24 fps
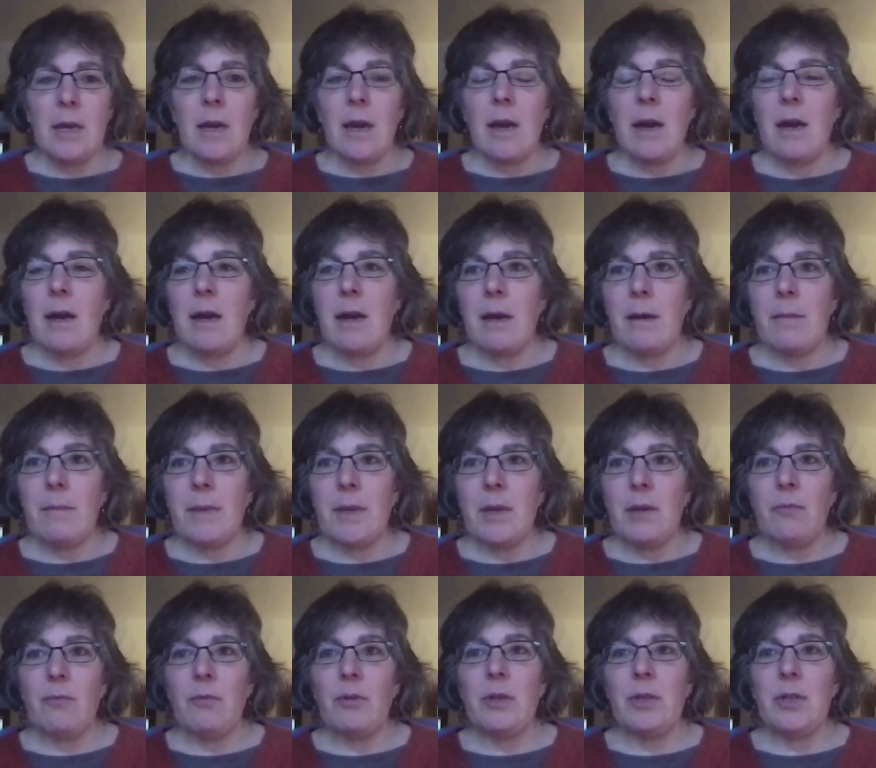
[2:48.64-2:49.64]
Um,
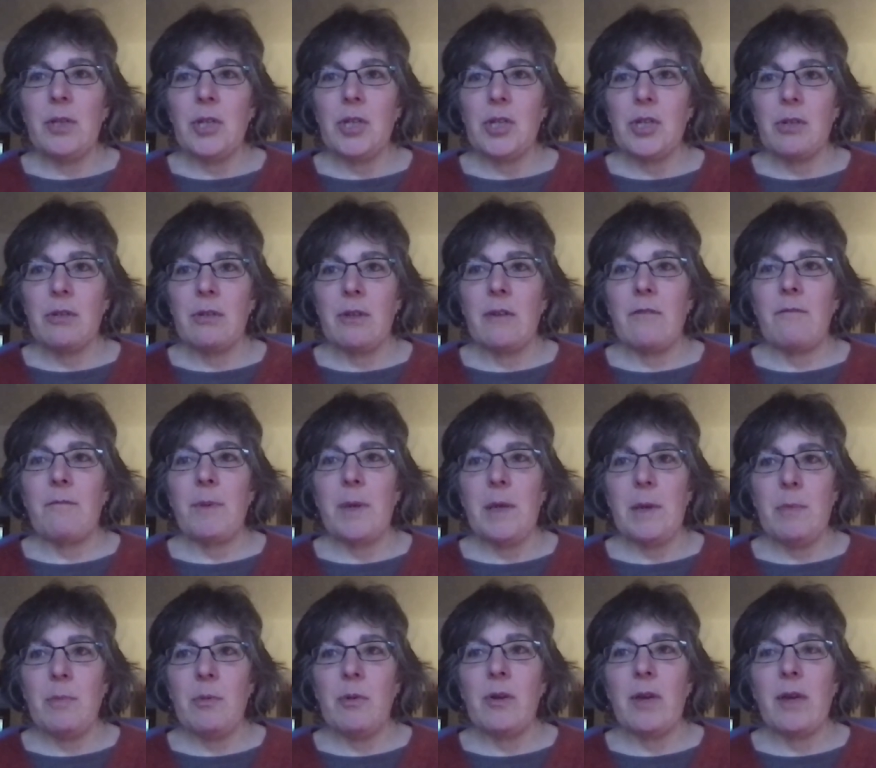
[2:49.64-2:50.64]
it really showed that if
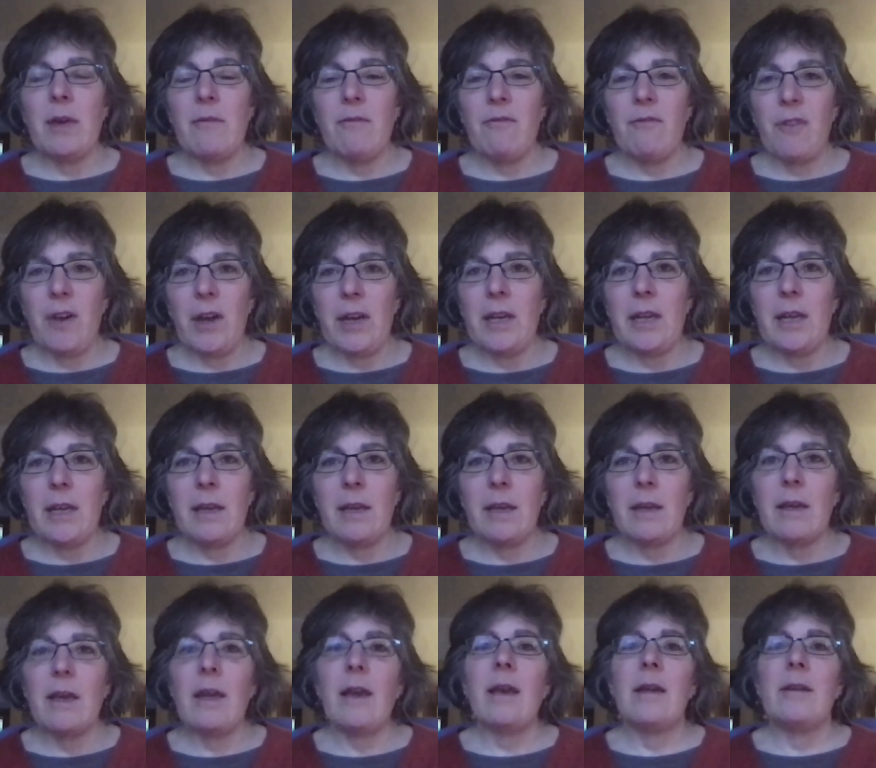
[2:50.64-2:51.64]
people keep
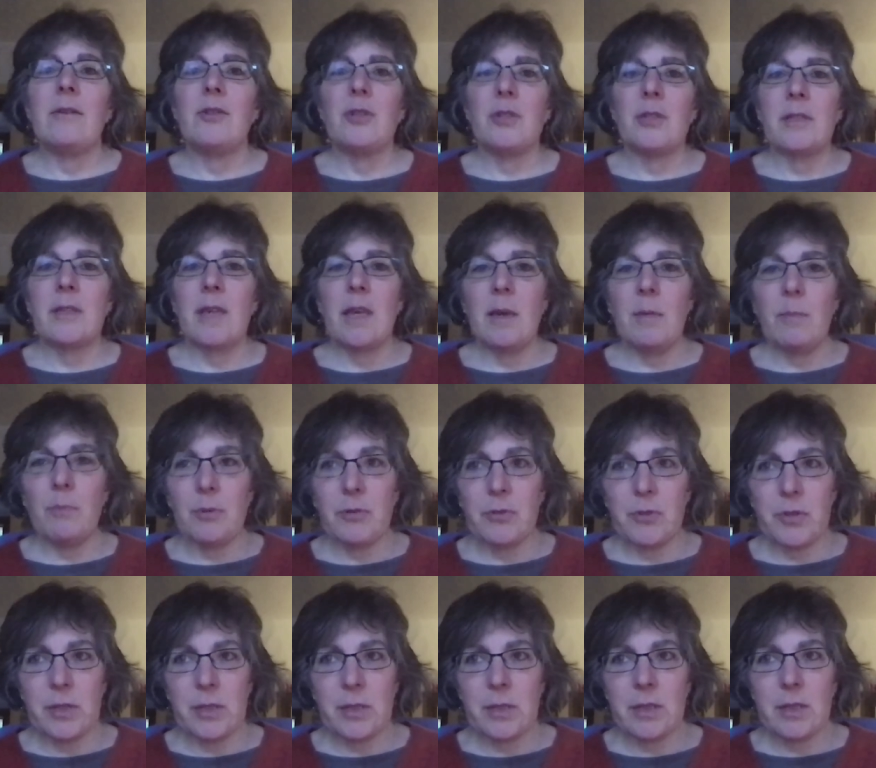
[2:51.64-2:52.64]
fighting and just keep
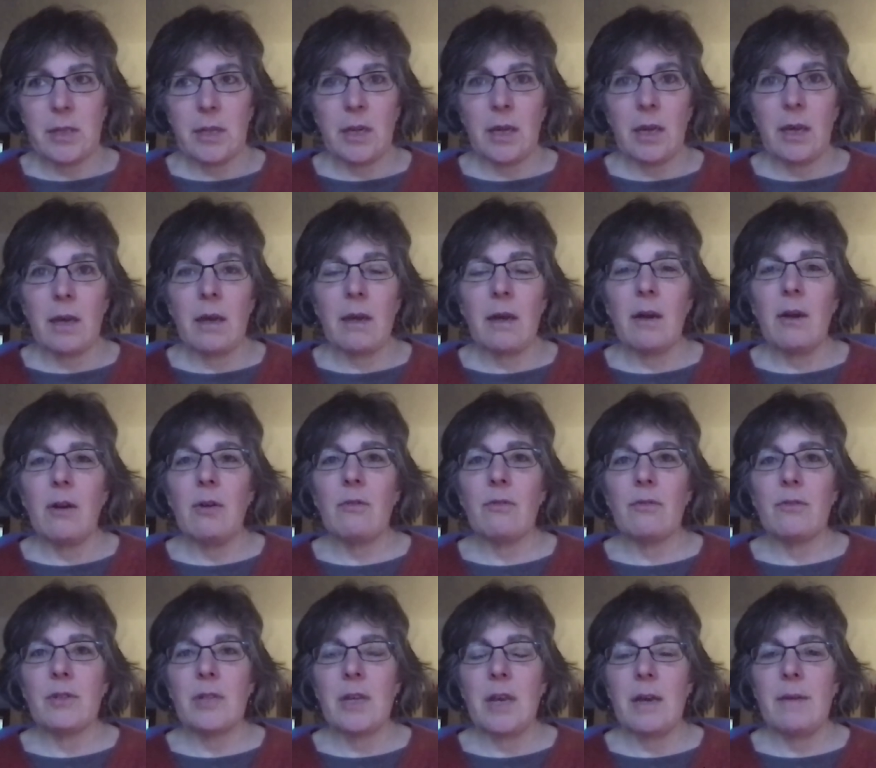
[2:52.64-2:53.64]
persisting
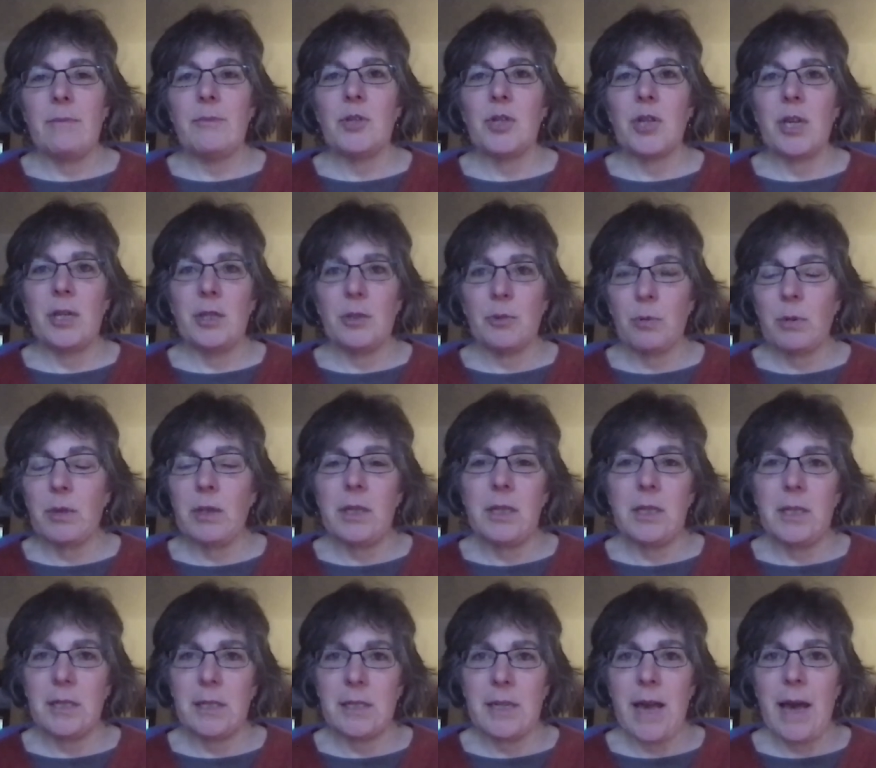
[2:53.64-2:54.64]
over time, change really
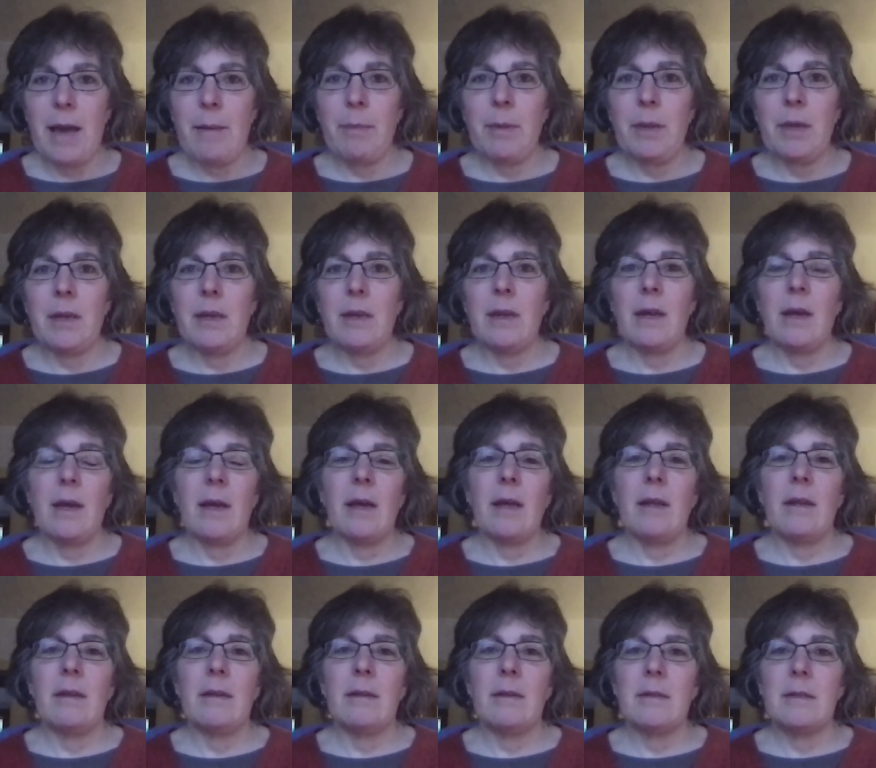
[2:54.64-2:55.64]
does happen.
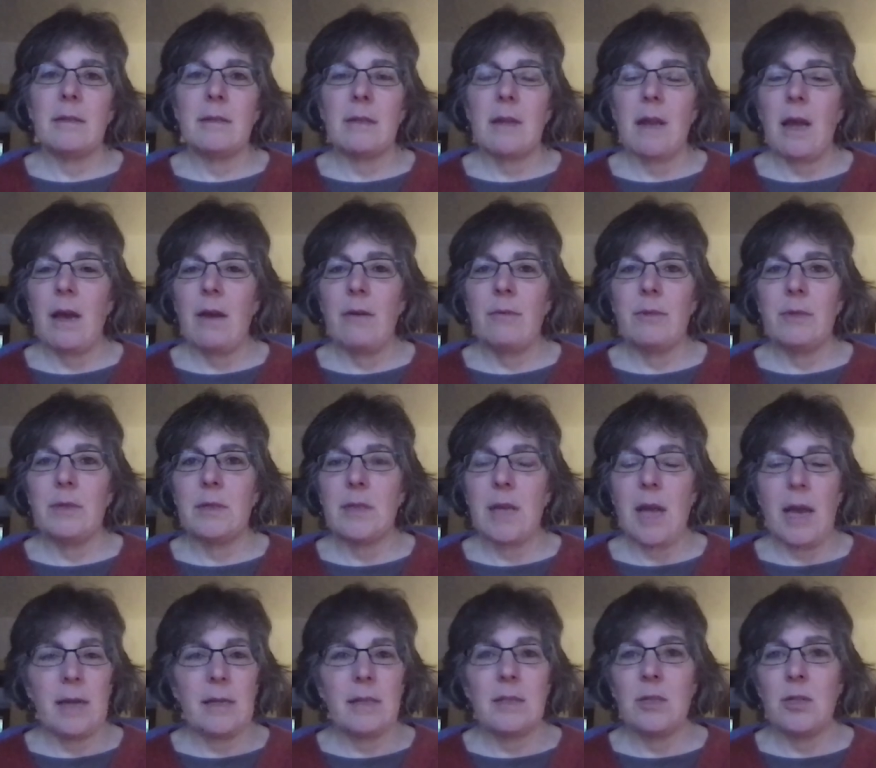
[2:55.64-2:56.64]
And I was,
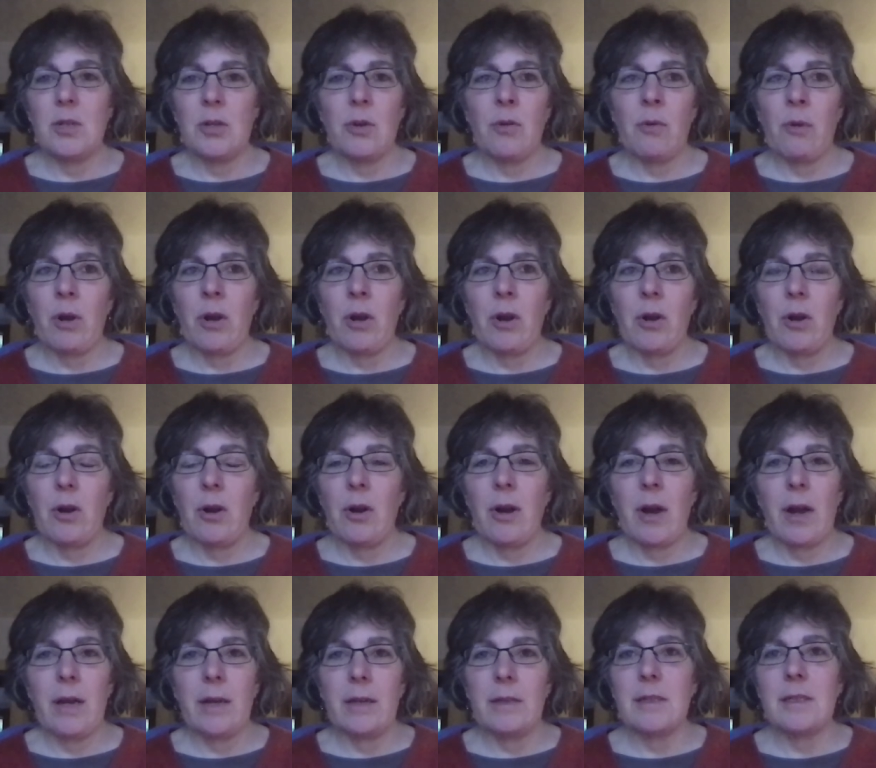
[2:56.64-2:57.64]
as a New
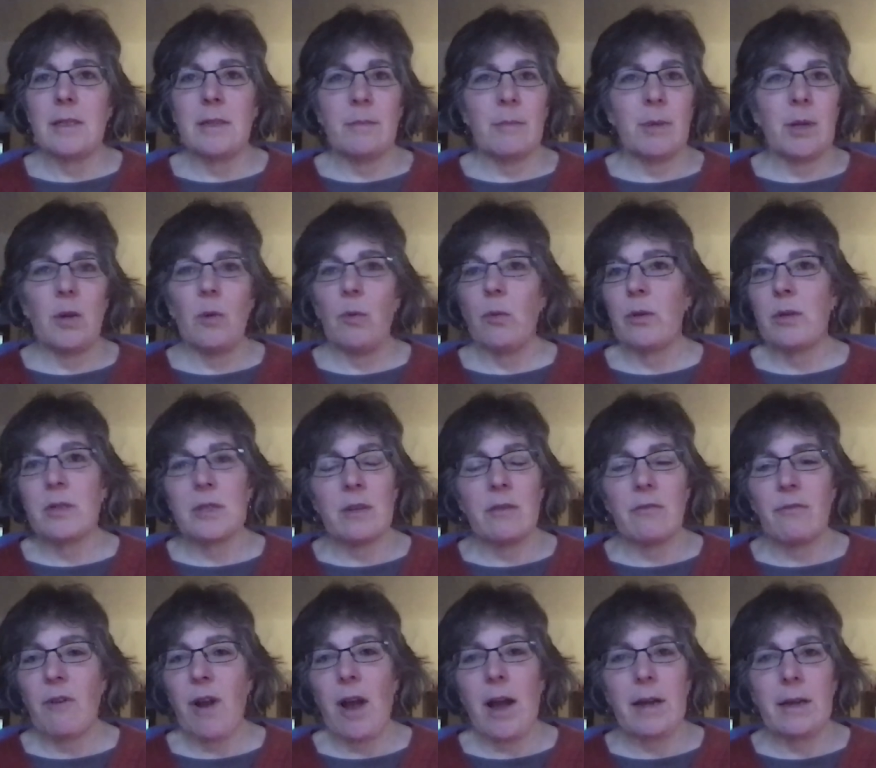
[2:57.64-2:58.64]
Yorker and as somebody who works
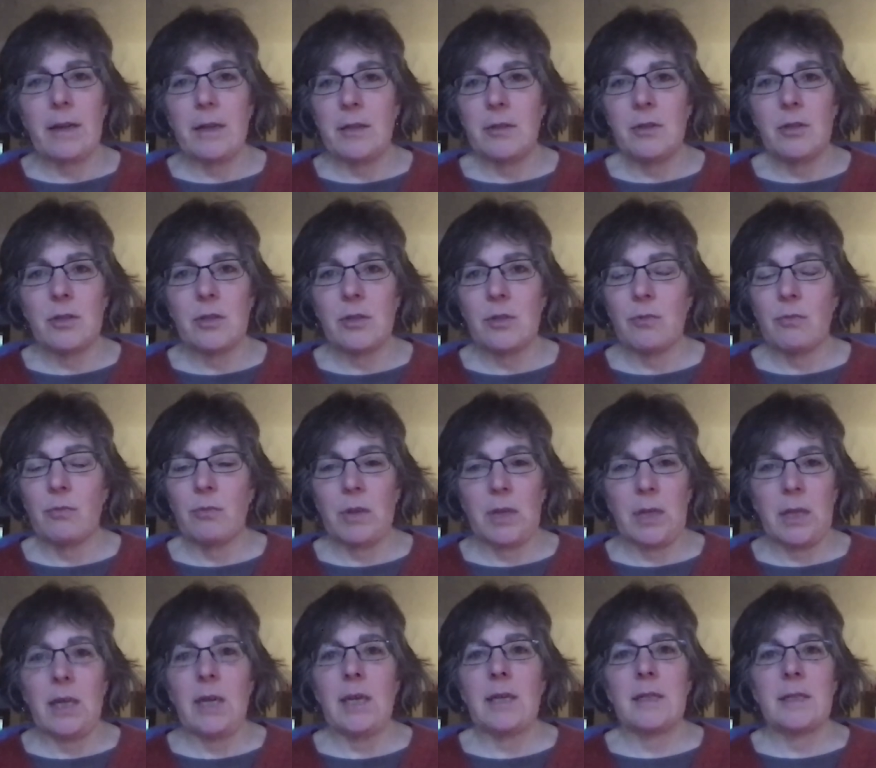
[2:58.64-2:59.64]
on fracking, just
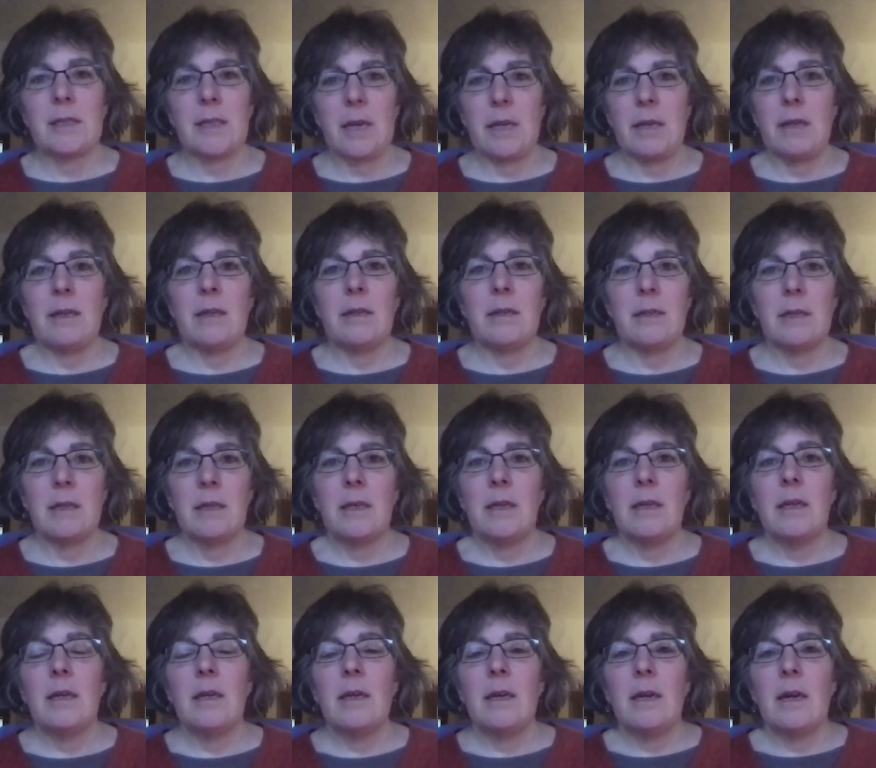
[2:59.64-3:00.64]
really excited
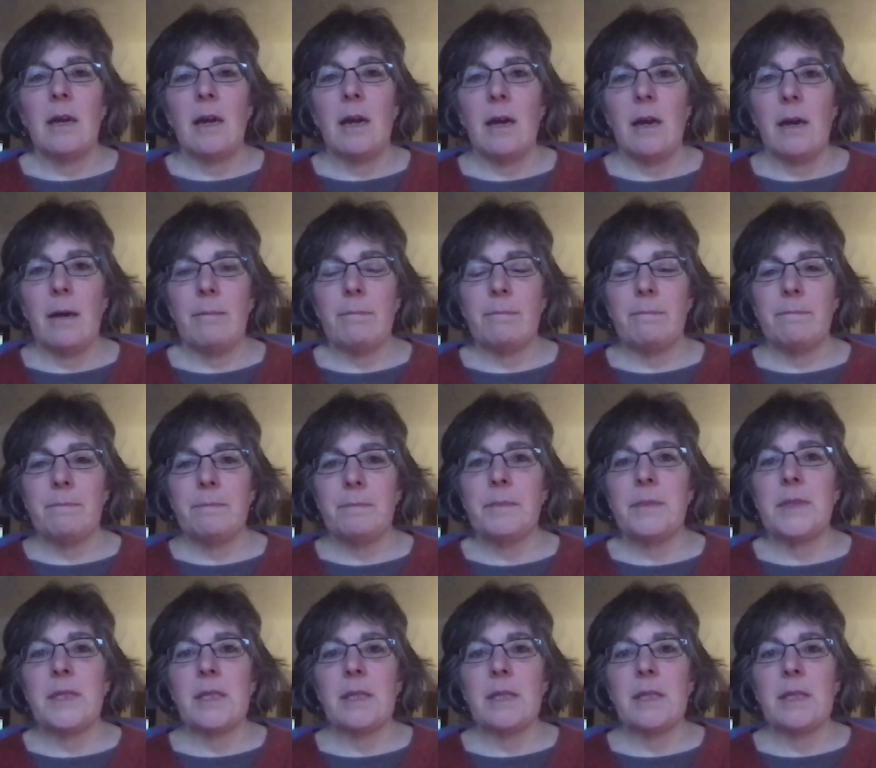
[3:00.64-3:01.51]
um, to